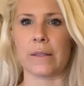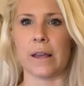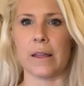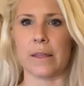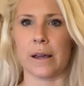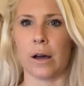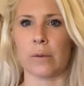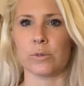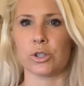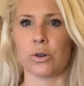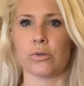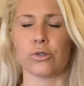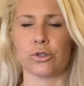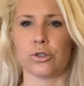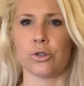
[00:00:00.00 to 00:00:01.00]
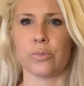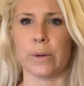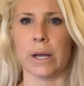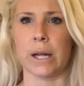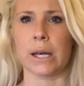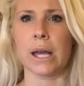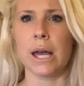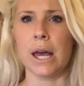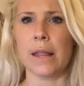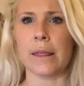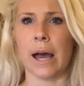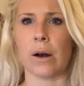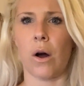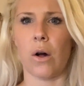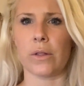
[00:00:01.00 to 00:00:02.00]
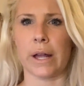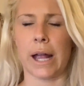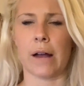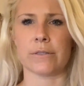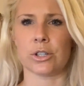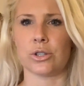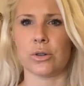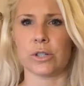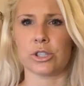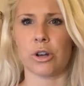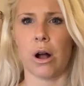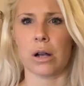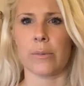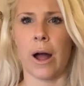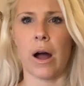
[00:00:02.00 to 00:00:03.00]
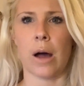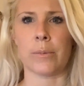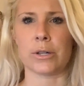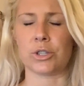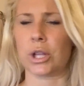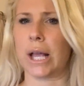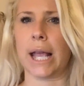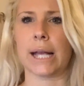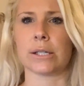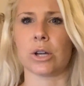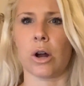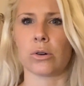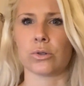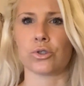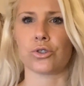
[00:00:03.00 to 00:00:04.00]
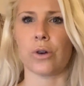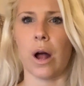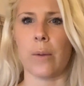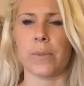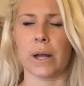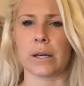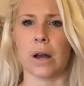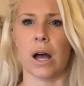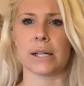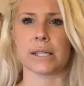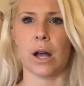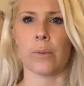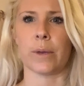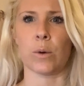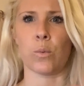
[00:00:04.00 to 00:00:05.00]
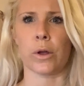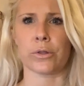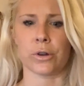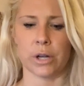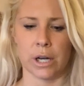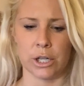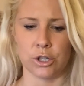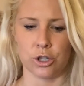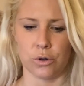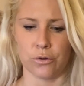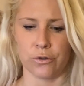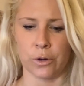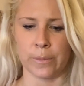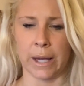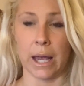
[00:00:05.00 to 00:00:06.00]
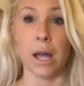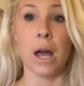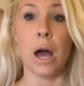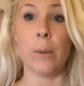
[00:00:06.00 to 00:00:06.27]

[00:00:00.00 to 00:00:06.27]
They think I'm so stupid that all they have to do is talk about how much they hate Donald Trump and not tell me what they're going to do for me.